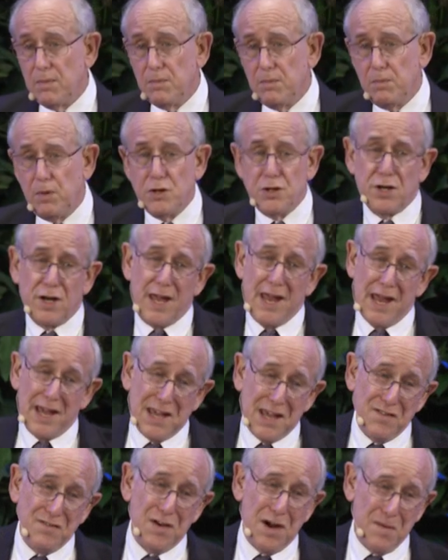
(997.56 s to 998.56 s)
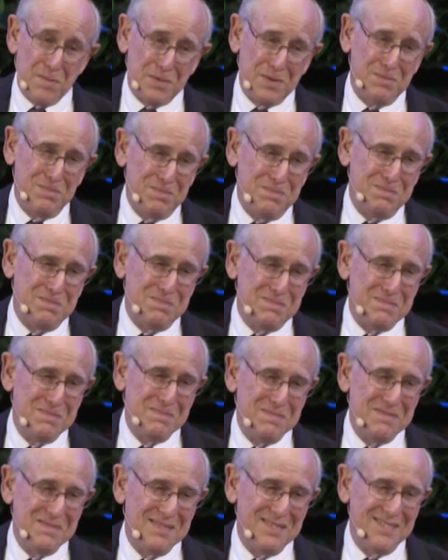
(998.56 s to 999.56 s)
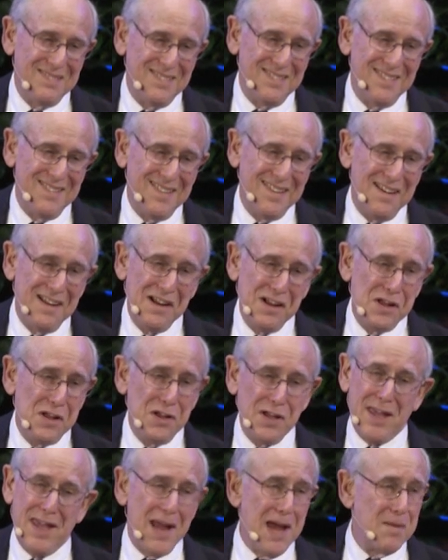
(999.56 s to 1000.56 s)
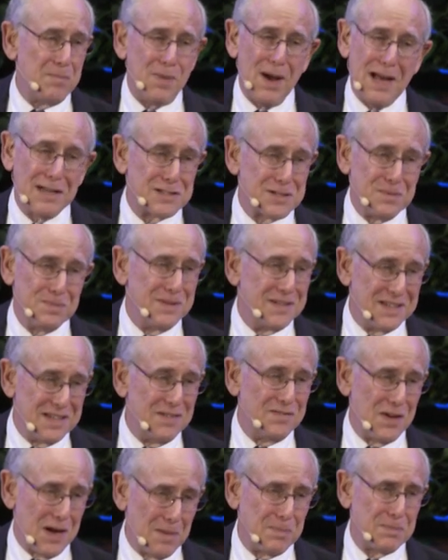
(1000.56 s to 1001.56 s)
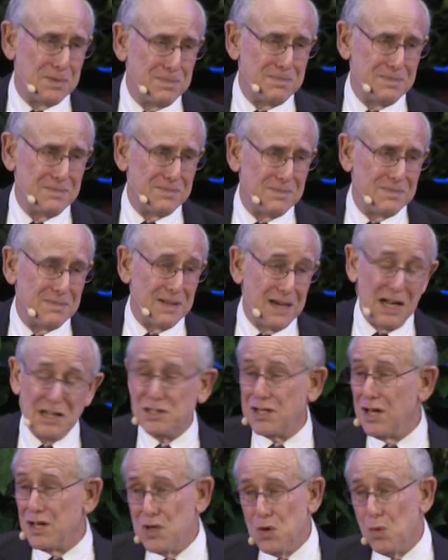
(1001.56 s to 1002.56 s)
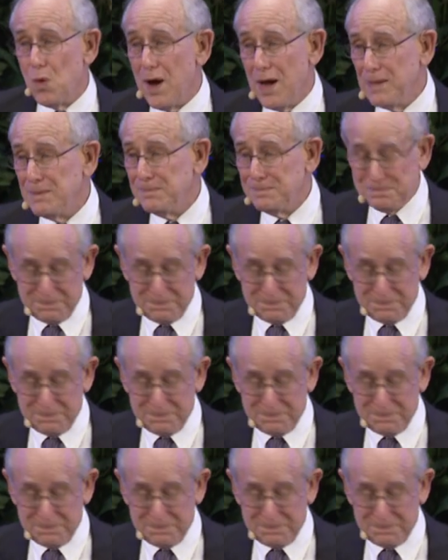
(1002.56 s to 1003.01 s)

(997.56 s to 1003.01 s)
But you can't give up. You can't possibly give up. And I'll tell you why.